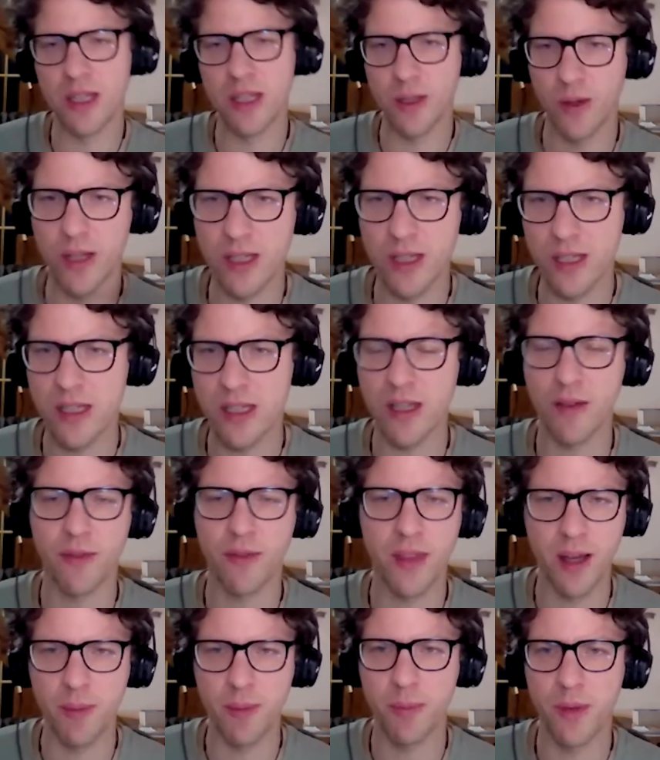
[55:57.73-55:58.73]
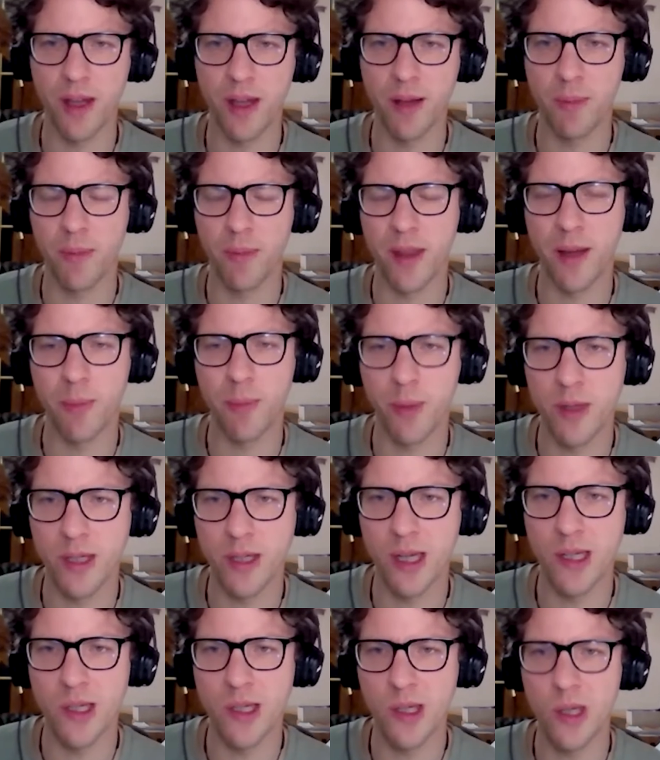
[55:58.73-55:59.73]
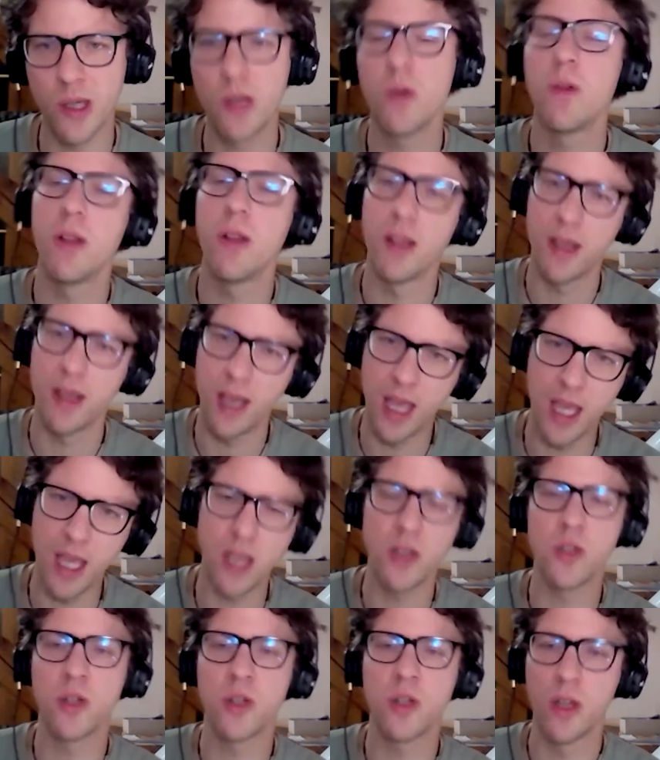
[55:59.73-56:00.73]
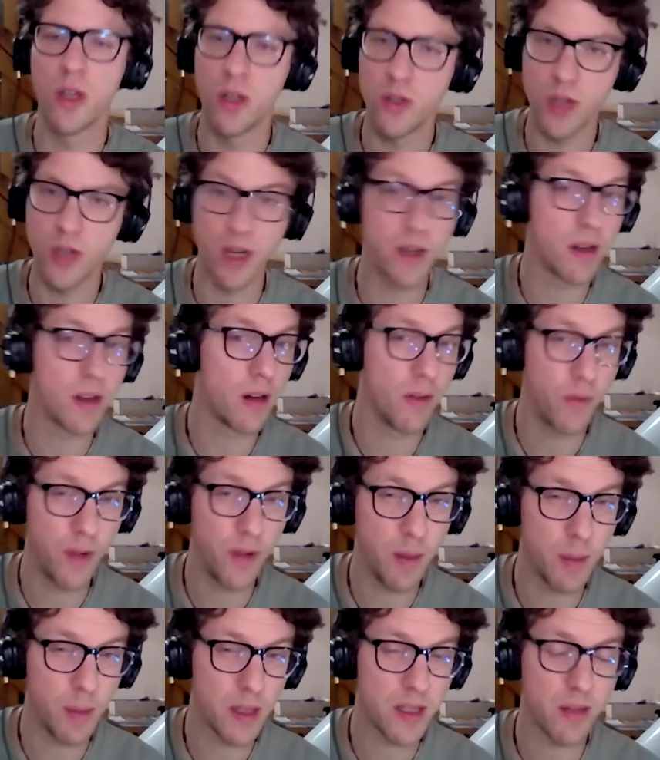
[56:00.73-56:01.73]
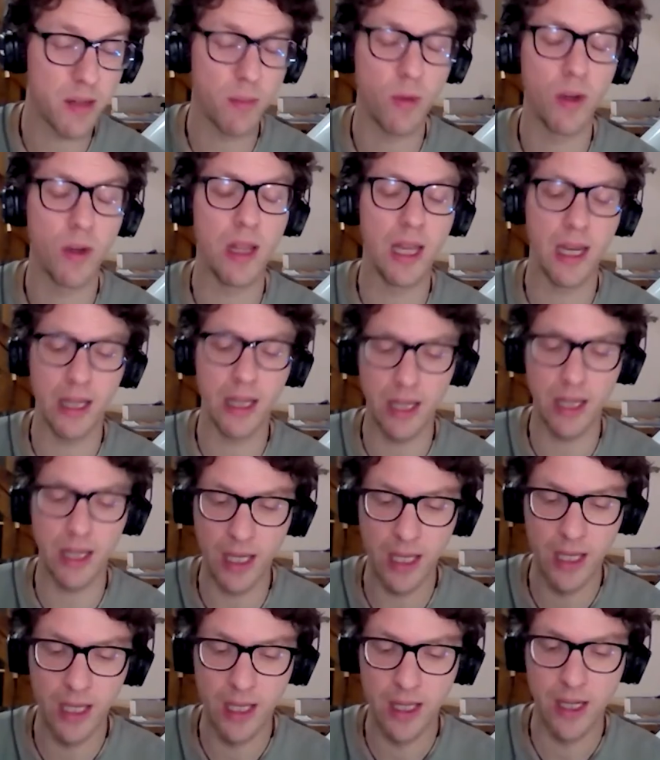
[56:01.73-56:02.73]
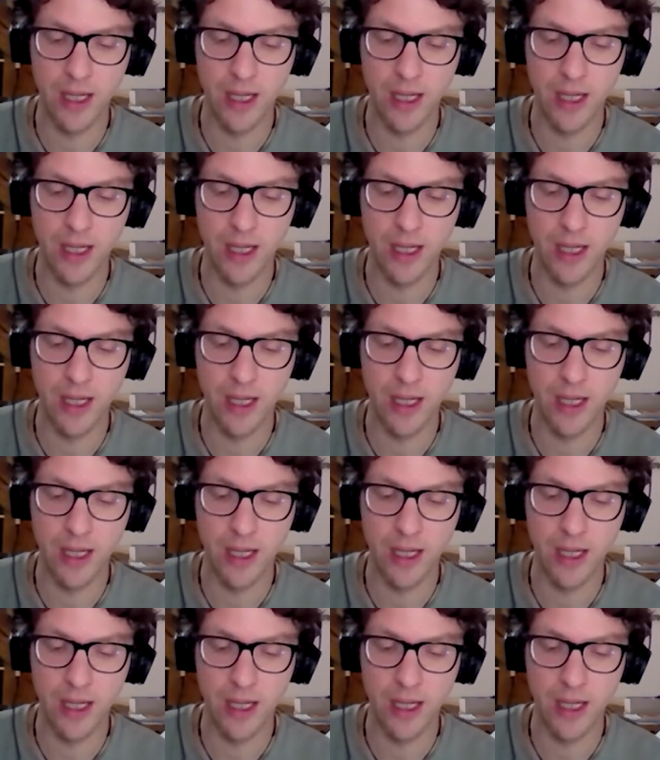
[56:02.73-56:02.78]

So there's stuff that pertain to you, age, gender. Females are more likely.